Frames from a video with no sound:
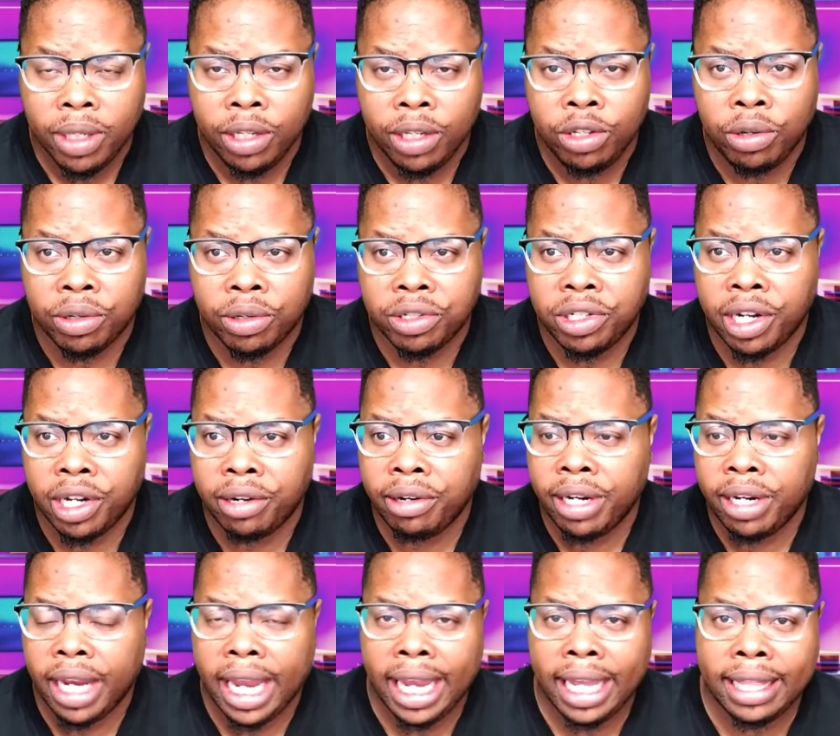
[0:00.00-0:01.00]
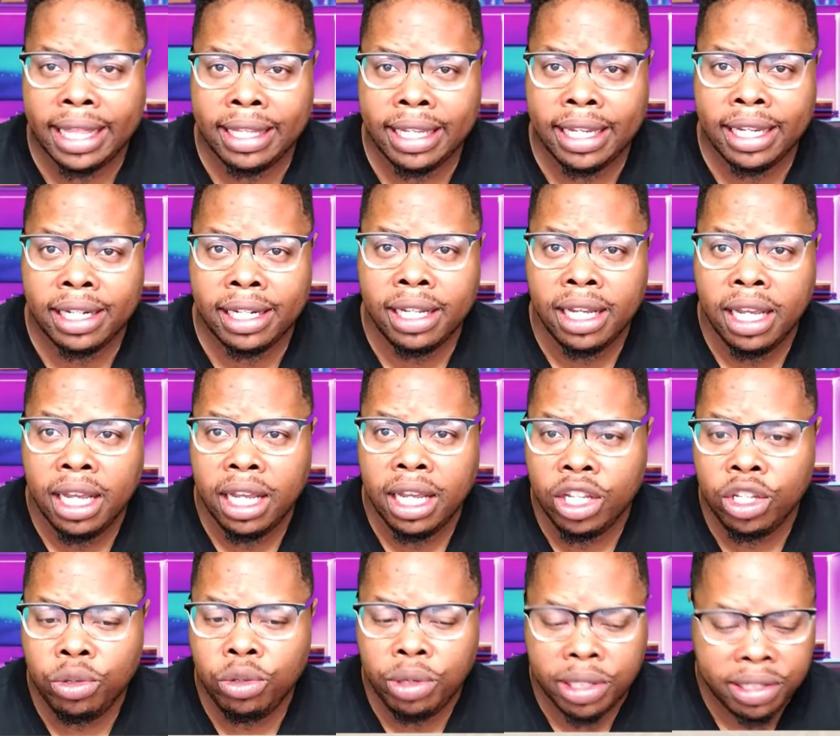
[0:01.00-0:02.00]
You can share it and then
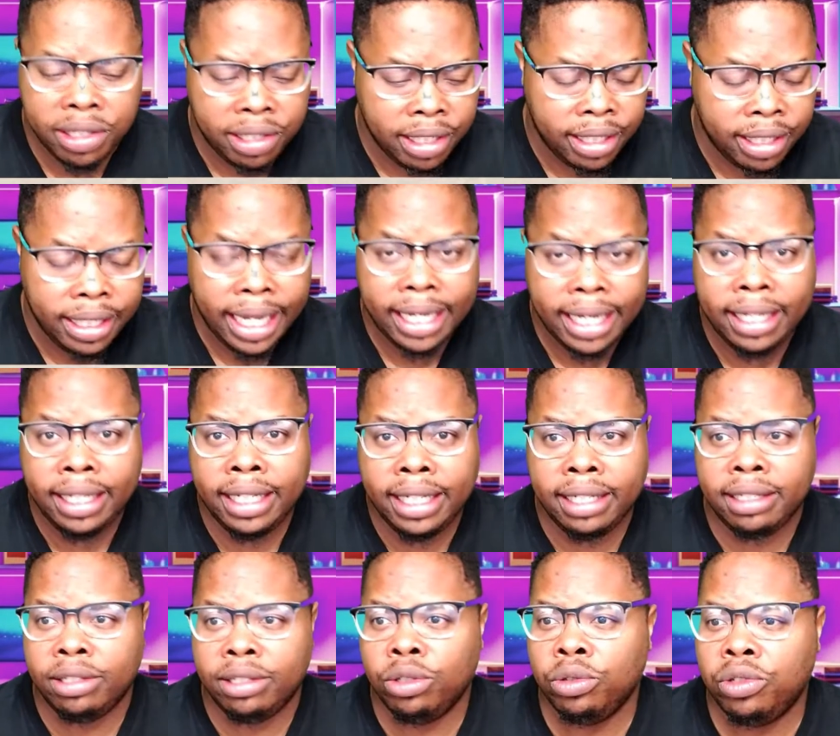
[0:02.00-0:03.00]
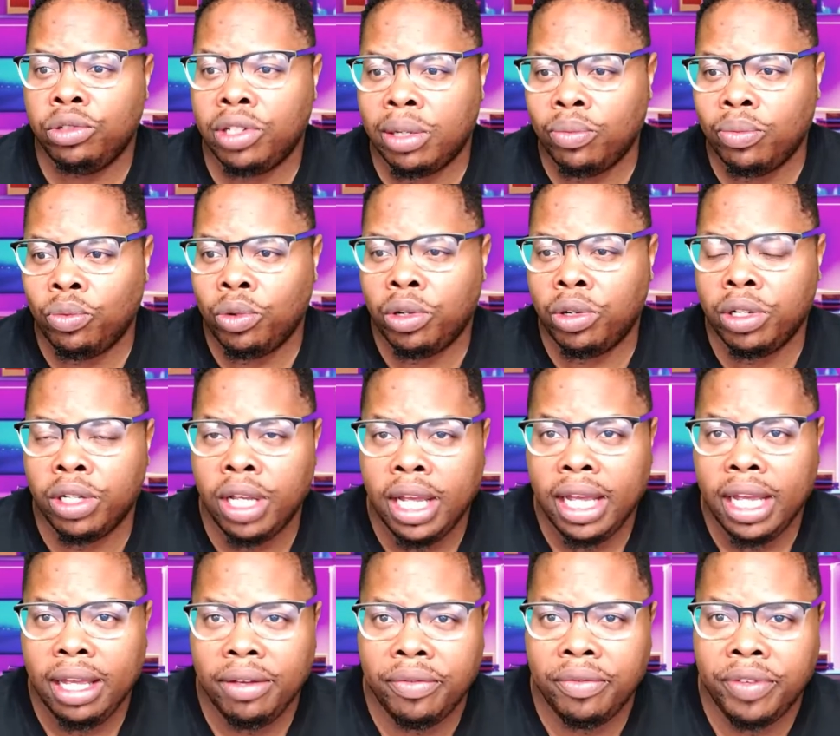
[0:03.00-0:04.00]
you can send that link to someone
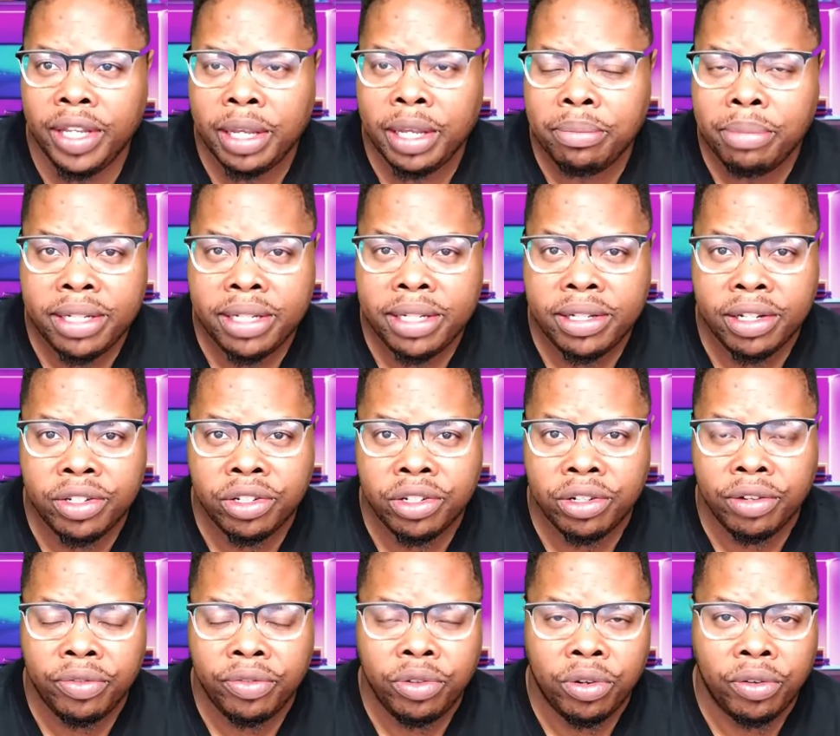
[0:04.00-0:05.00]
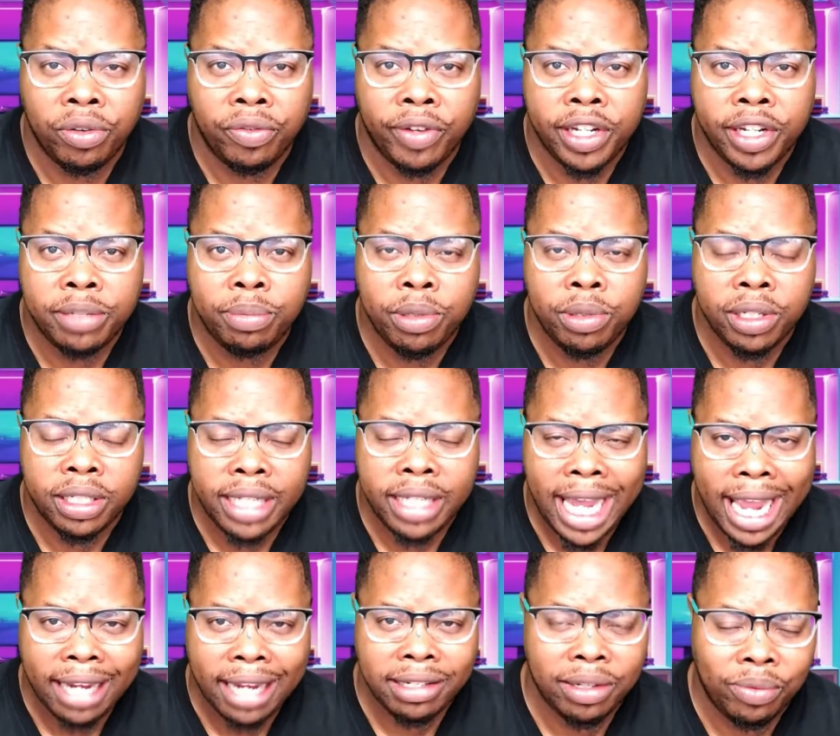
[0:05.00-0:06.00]
via Messenger. If you're on Facebook,
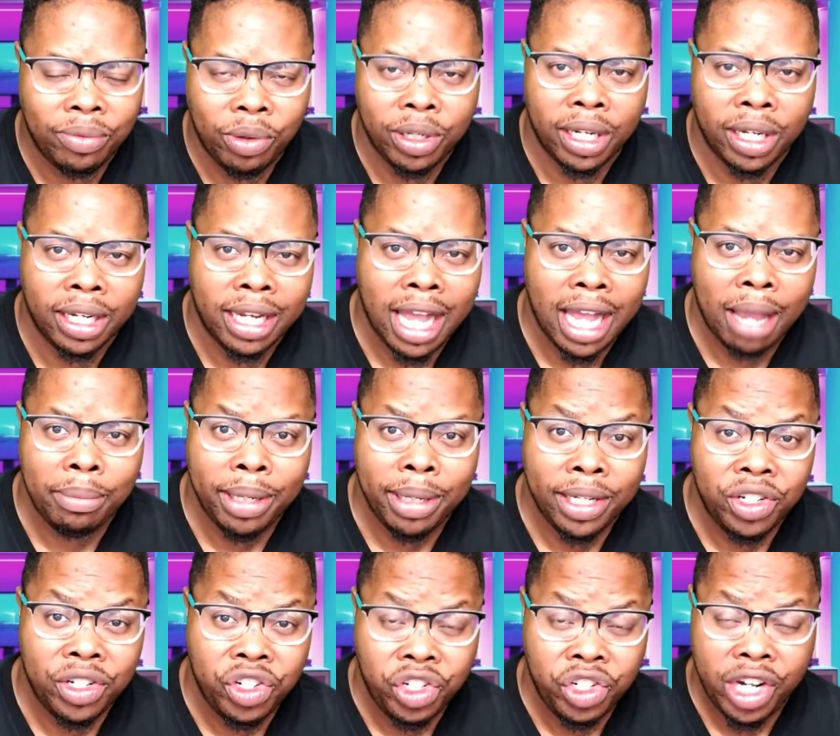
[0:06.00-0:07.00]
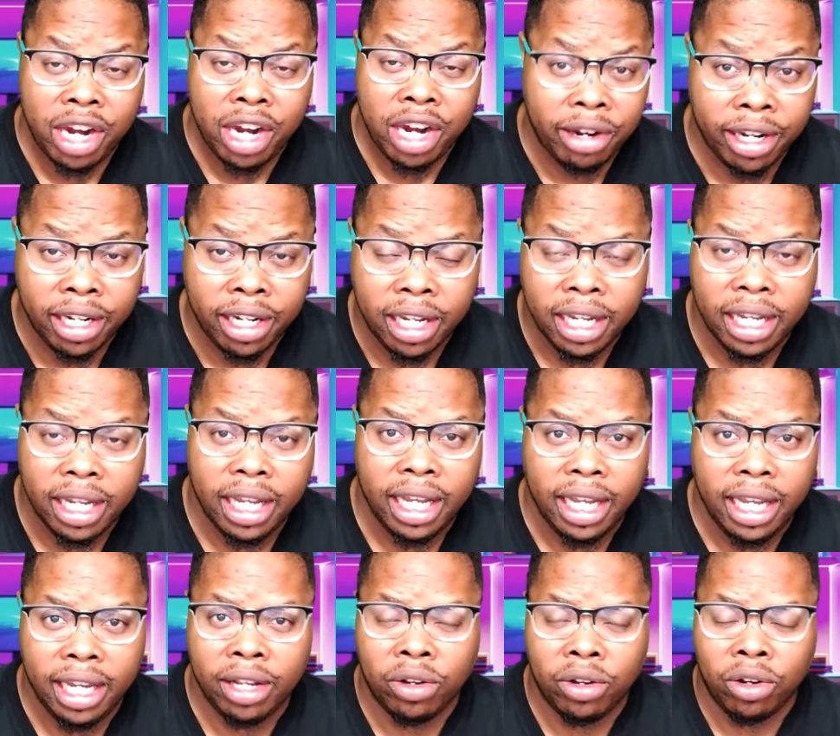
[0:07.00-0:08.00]
tag someone in the comments, share it.
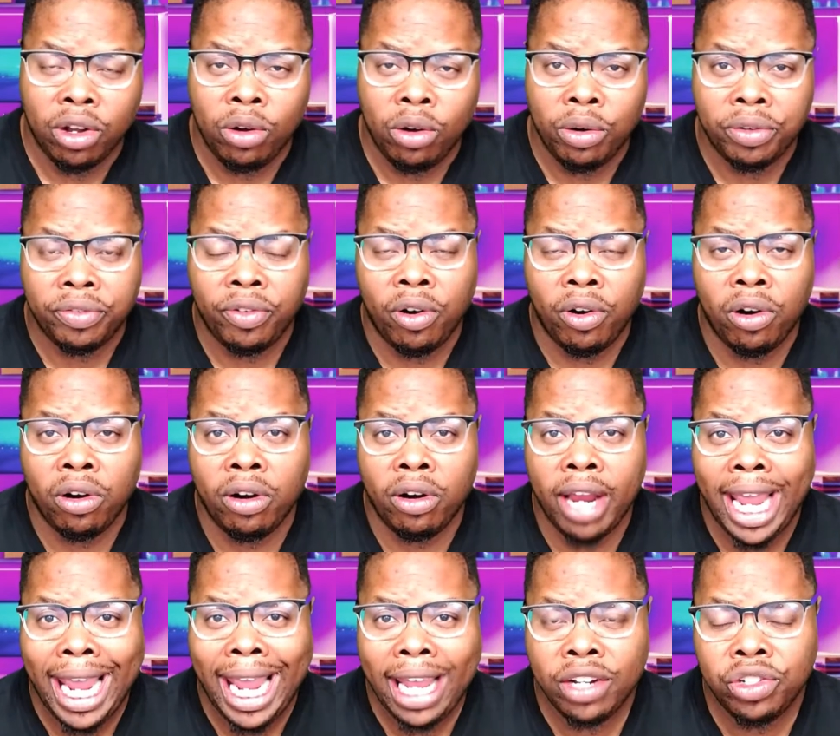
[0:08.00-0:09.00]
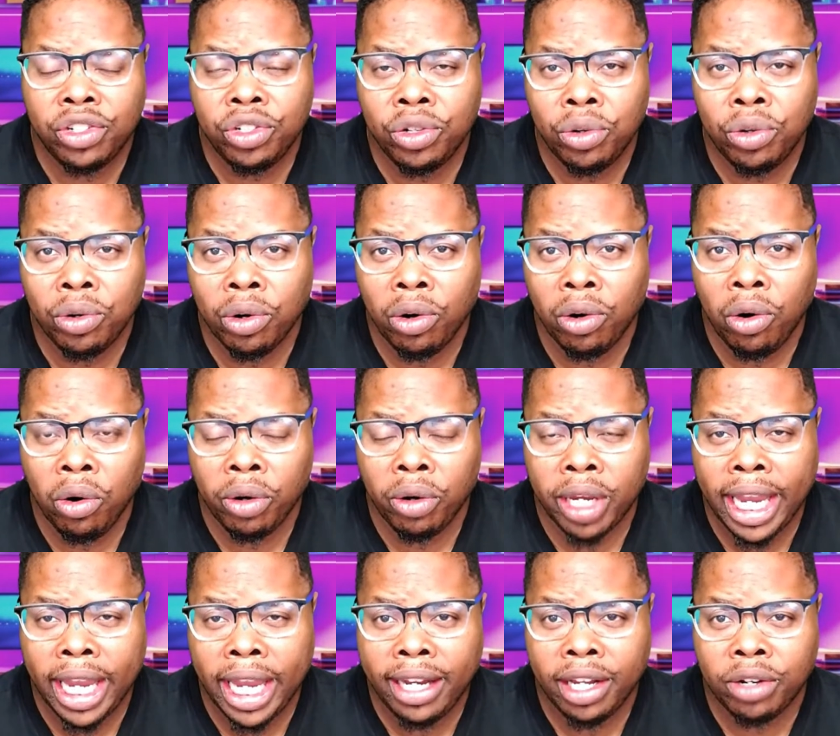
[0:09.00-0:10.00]
It'll go as far as your
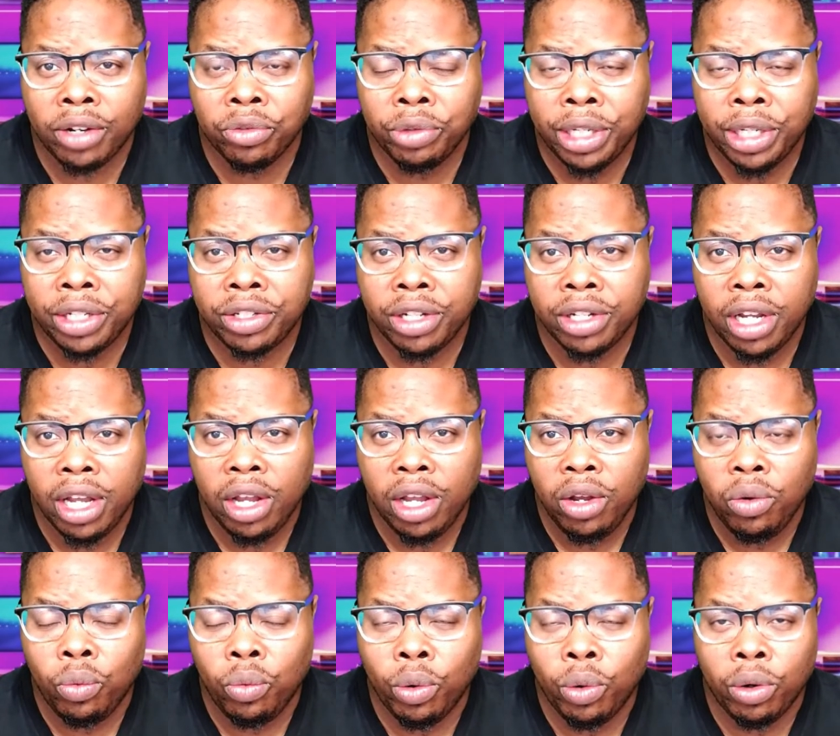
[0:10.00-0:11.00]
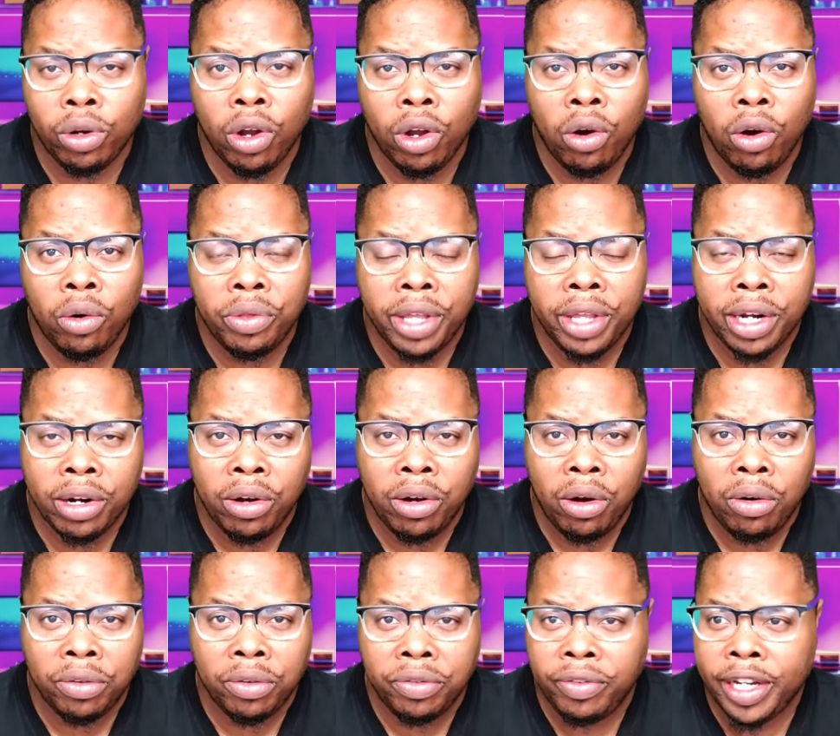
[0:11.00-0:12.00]
organic reach will go there
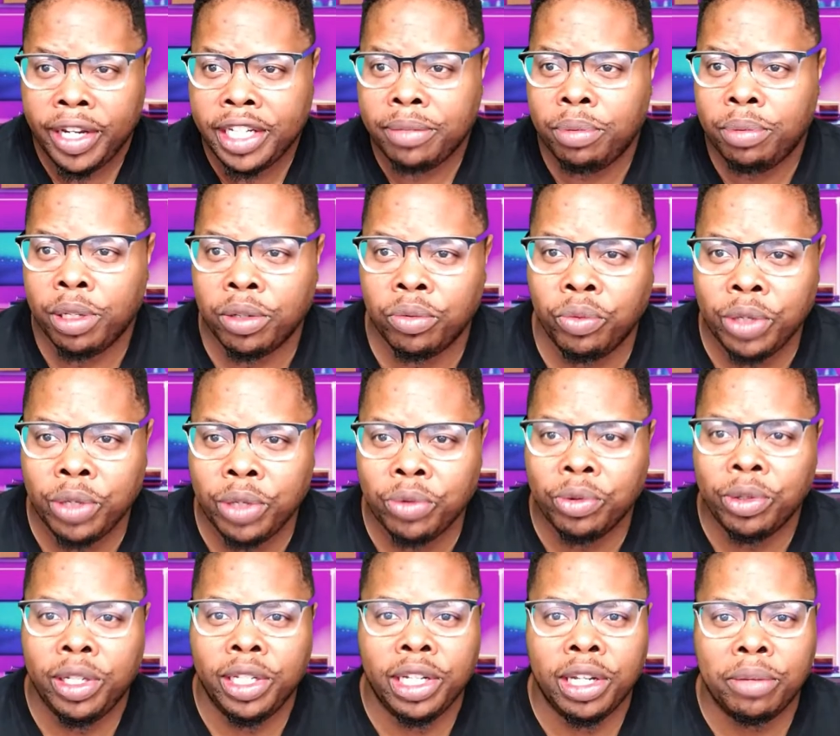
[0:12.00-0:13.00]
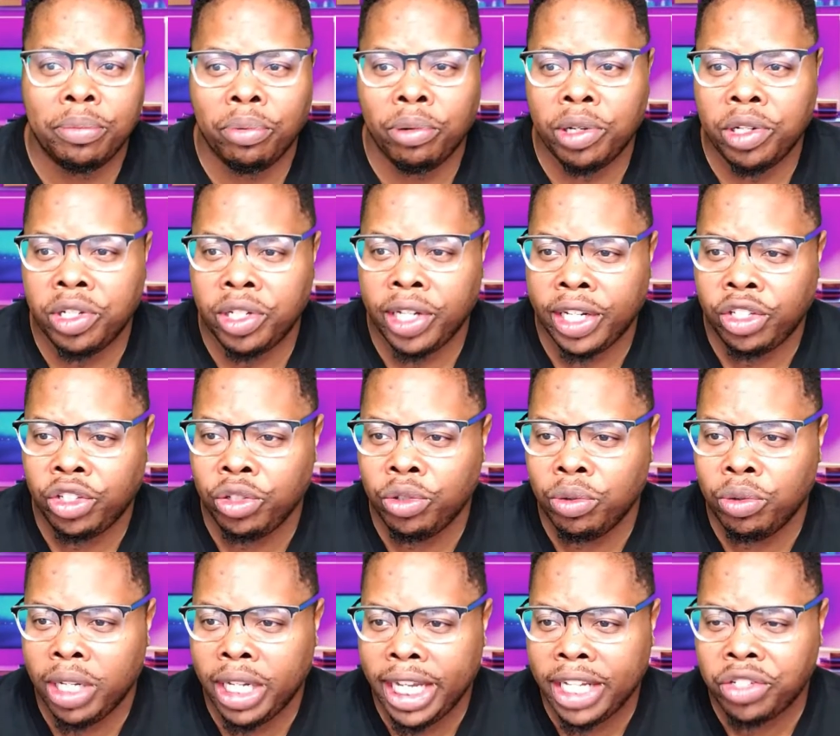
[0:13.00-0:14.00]
on Facebook. We really appreciate you.
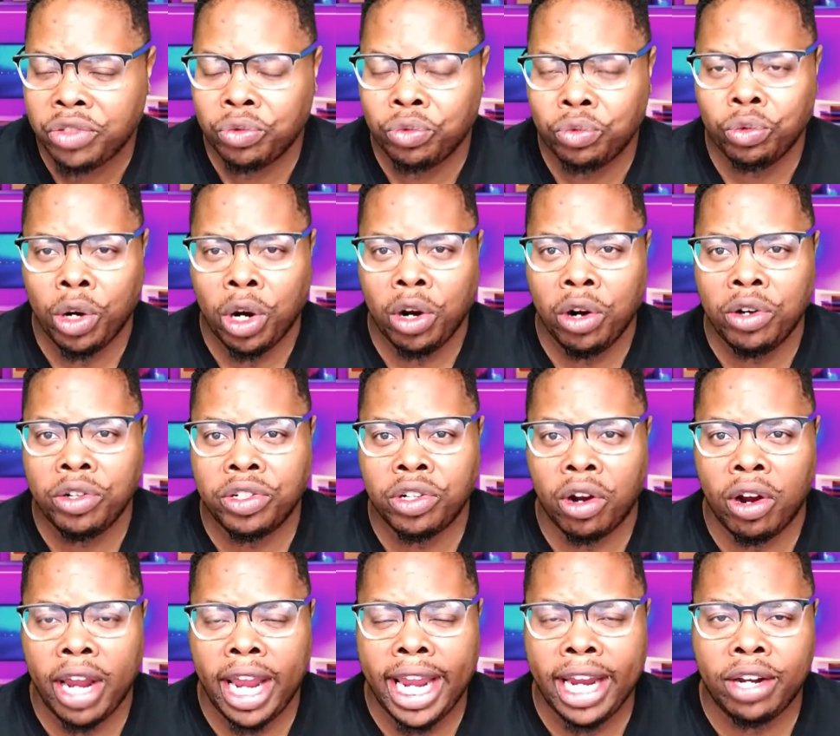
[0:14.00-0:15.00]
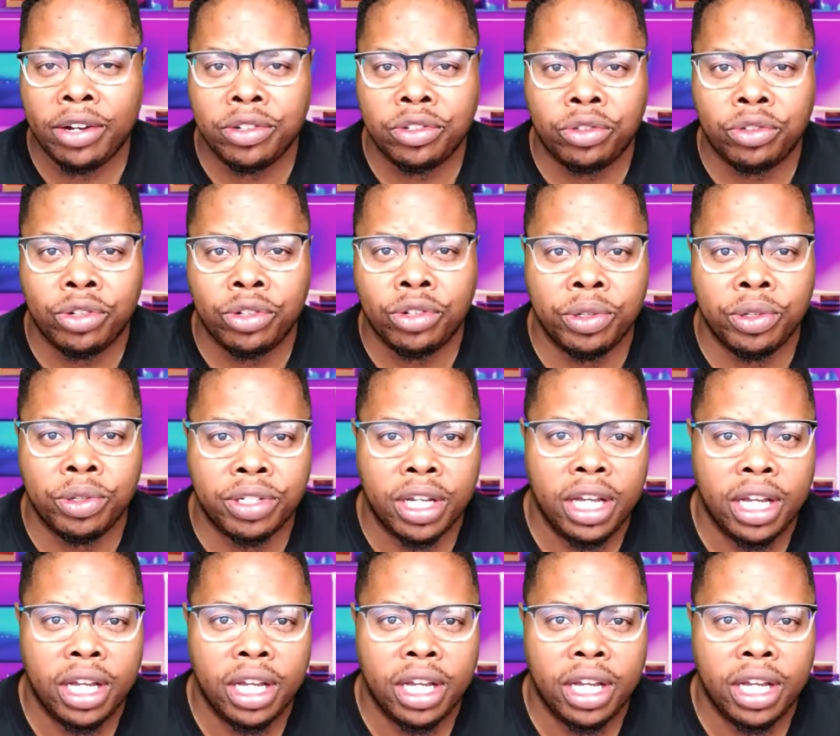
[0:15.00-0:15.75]
Let's rehearse our anchor scriptures.